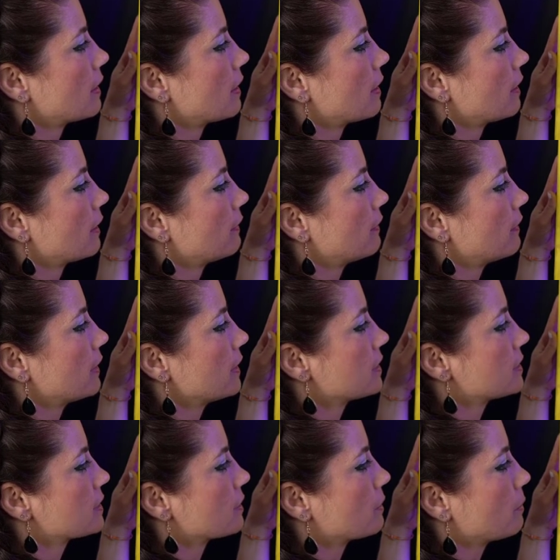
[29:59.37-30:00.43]
on
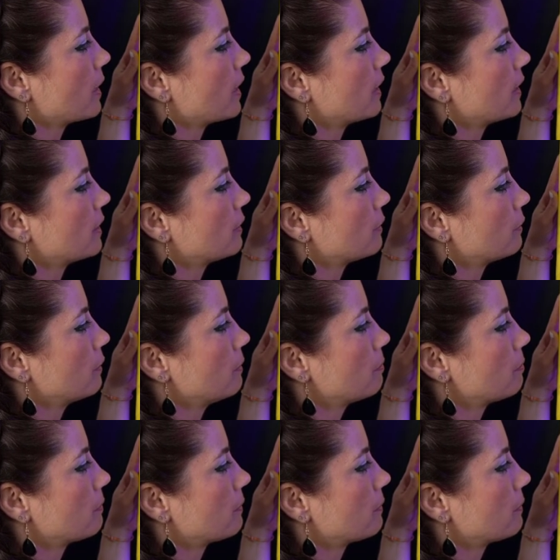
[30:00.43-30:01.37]
this one. Ooh.